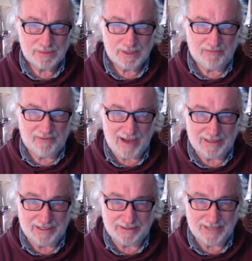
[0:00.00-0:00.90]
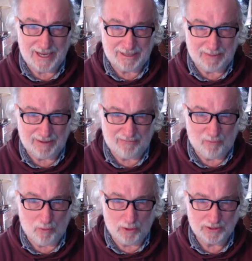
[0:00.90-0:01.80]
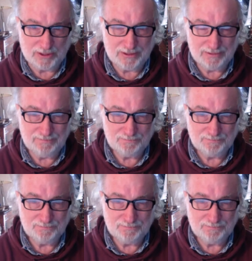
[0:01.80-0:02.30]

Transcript: the violent take it by force.